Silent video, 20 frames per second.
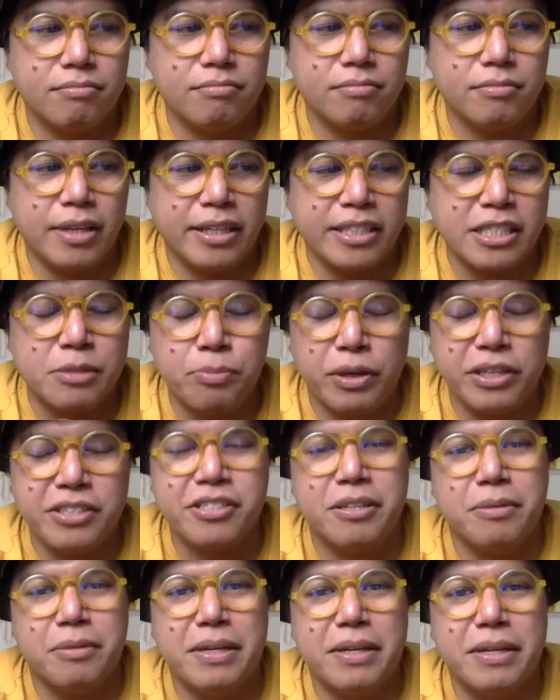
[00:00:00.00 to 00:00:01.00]
express
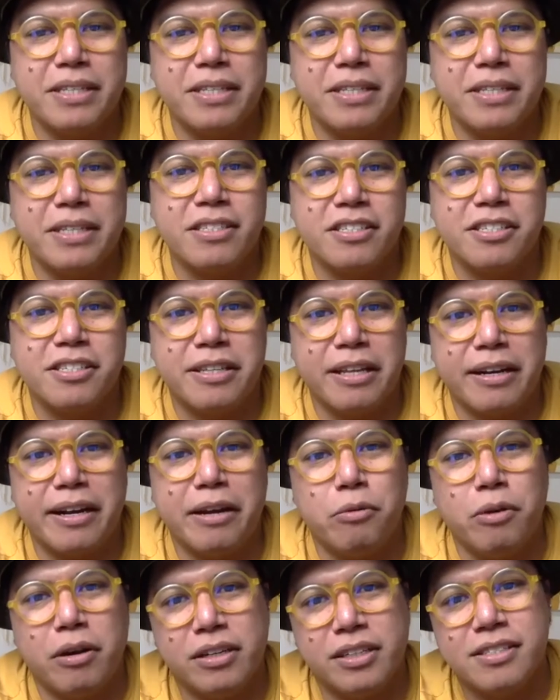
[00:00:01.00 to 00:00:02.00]
the message that I
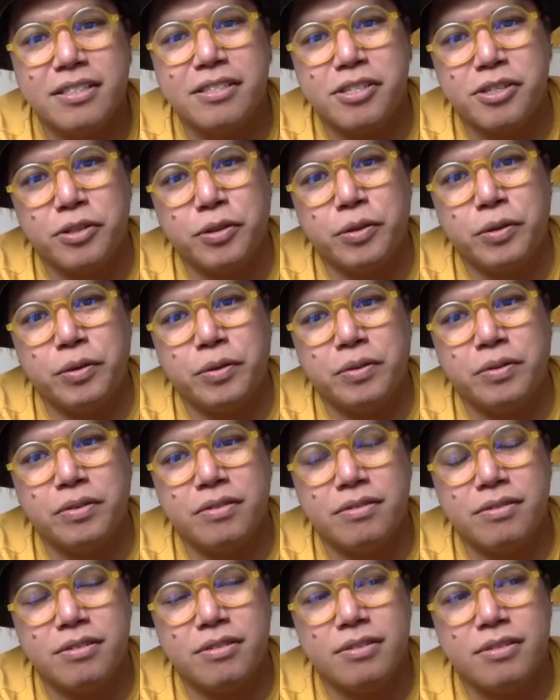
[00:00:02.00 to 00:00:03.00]
wanted to
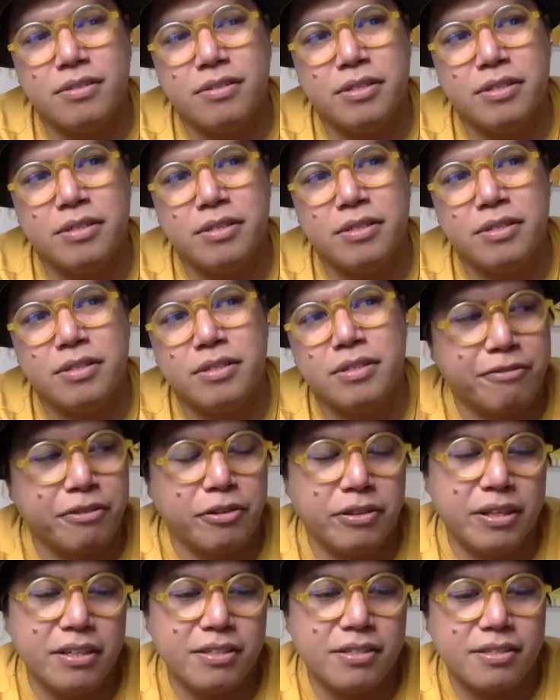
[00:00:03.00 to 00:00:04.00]
give for
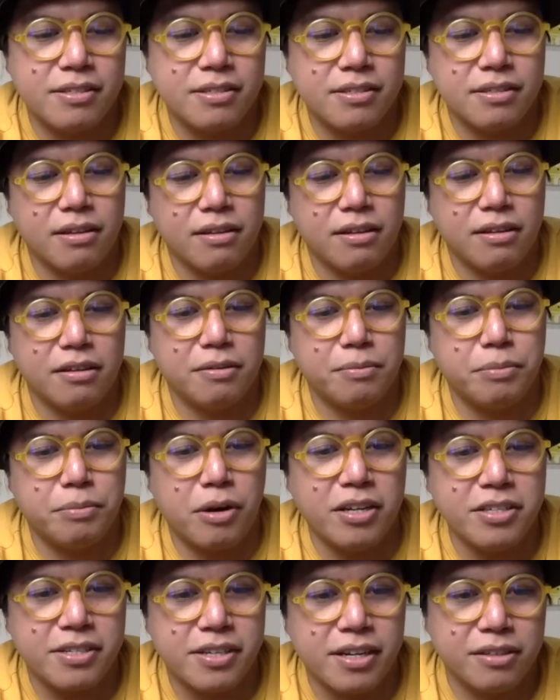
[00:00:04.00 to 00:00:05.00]
this
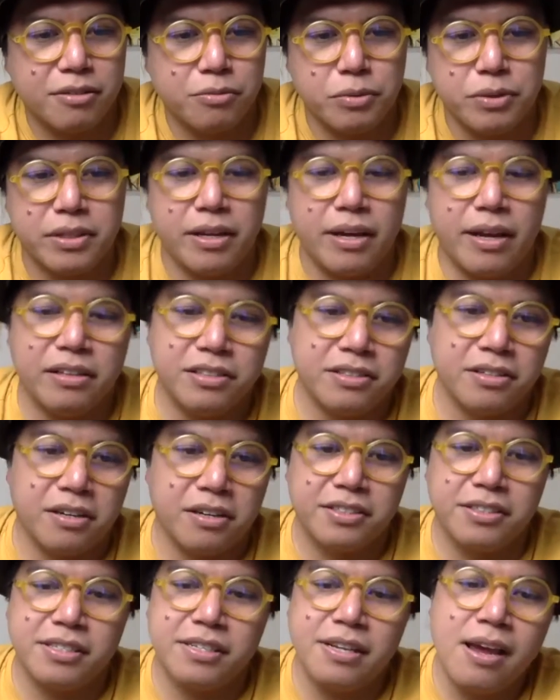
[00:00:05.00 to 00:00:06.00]
project with the
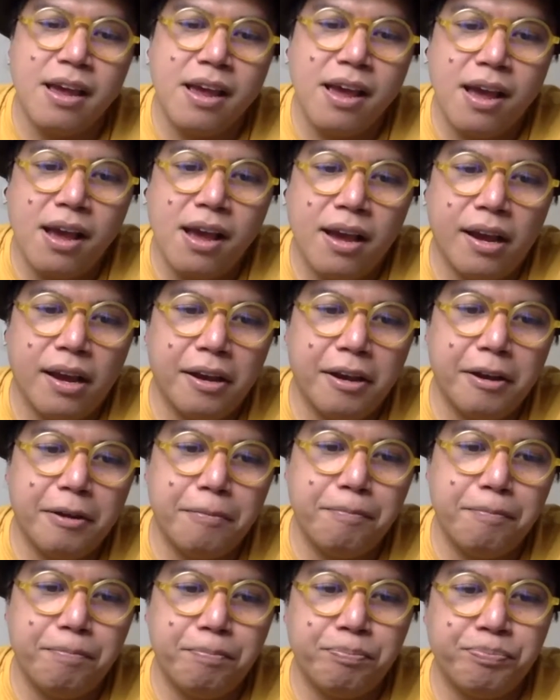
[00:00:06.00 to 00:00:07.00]
altars.
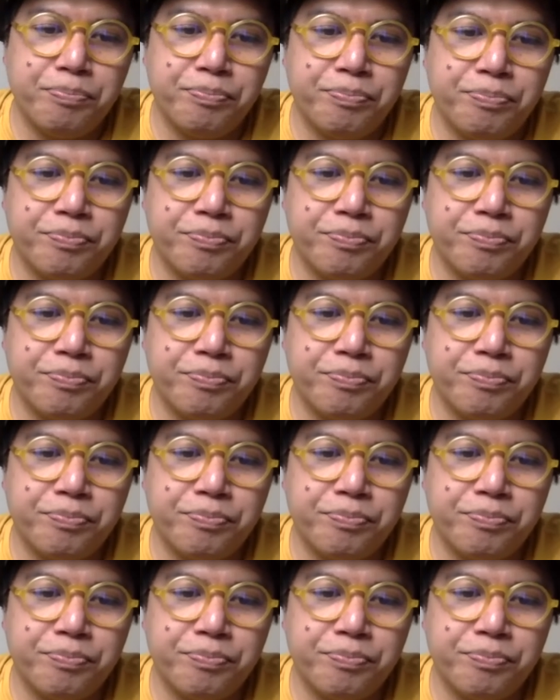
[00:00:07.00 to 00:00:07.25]
You